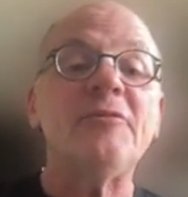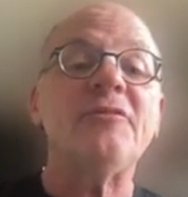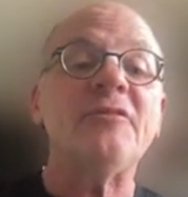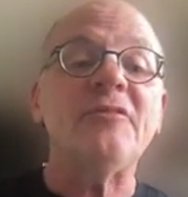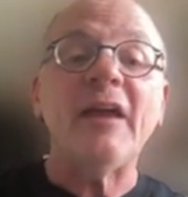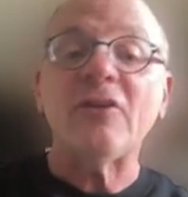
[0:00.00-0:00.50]

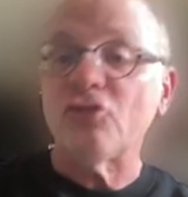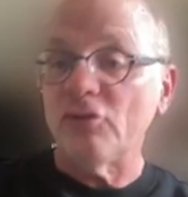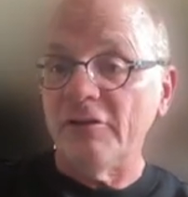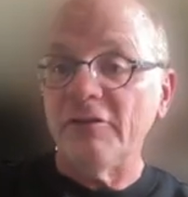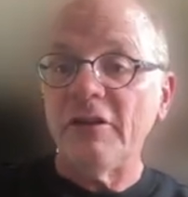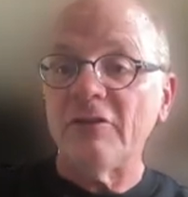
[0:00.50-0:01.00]
This is
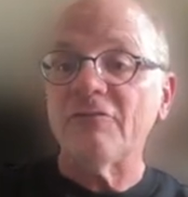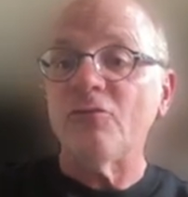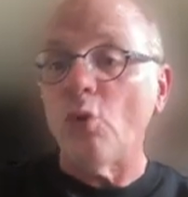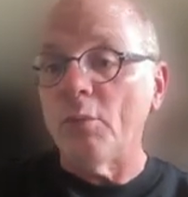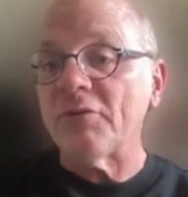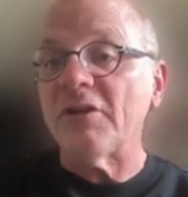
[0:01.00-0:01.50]
actually the
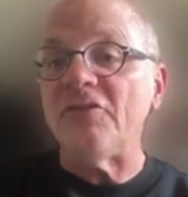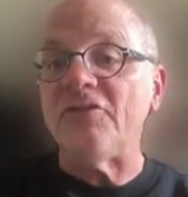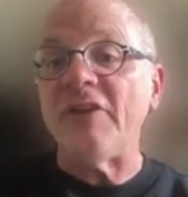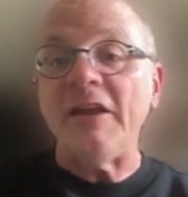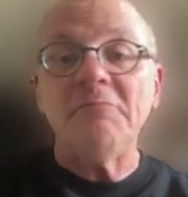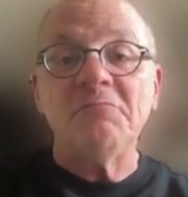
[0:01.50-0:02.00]
informed
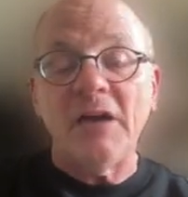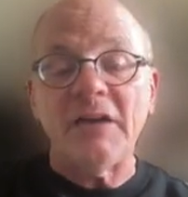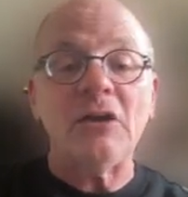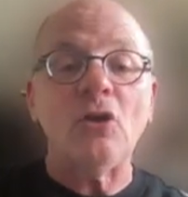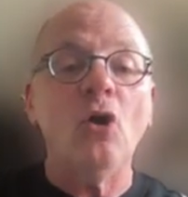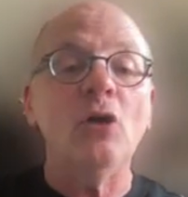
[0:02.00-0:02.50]
consent. I
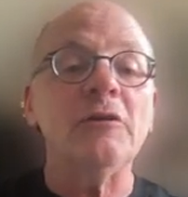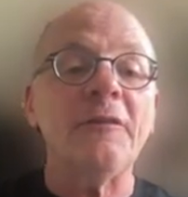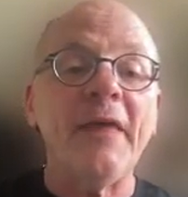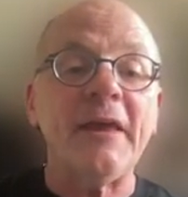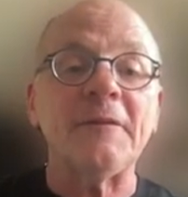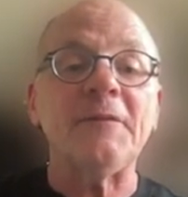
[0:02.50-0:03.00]
didn't call
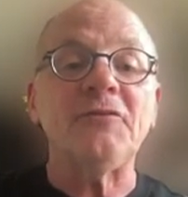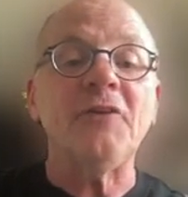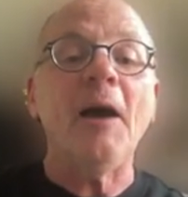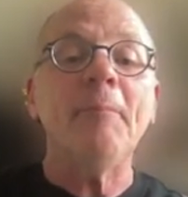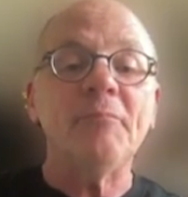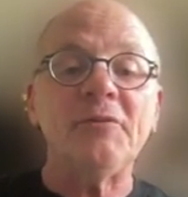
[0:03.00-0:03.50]
it that at the
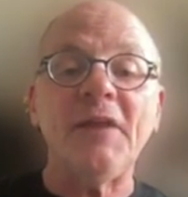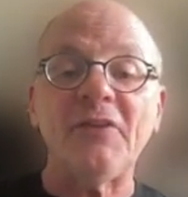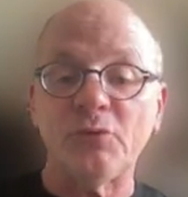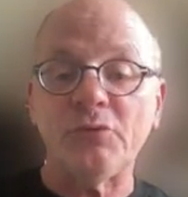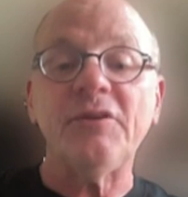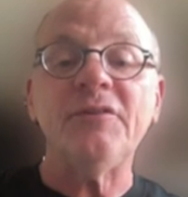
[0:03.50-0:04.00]
top, but
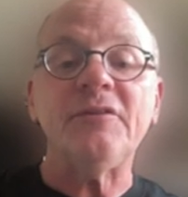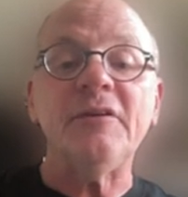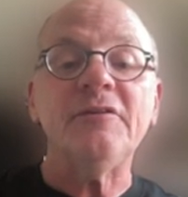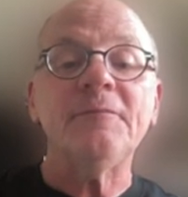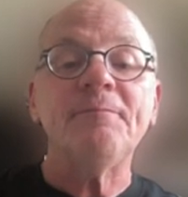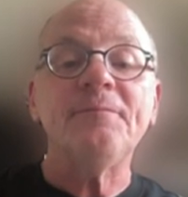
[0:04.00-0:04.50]
that's what this
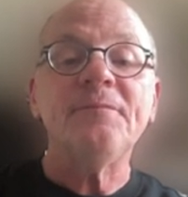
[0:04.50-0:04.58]
is.